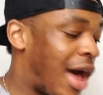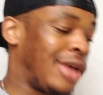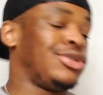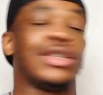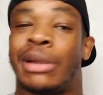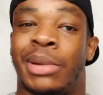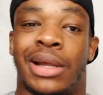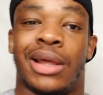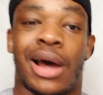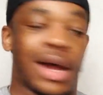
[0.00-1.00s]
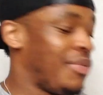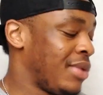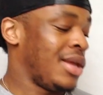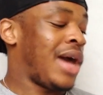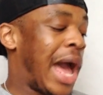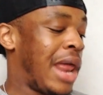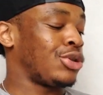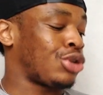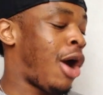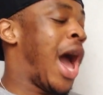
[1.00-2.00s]
I saw somebody yeah and it
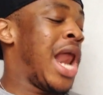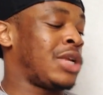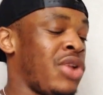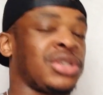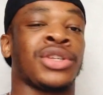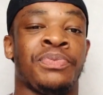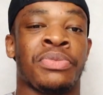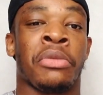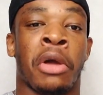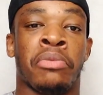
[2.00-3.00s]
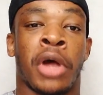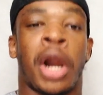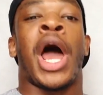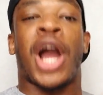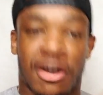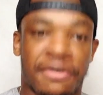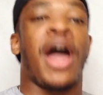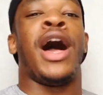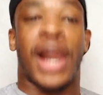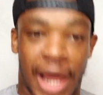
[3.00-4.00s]
was cutting his wrist like a
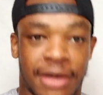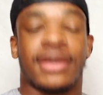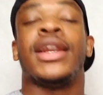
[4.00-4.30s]
violin.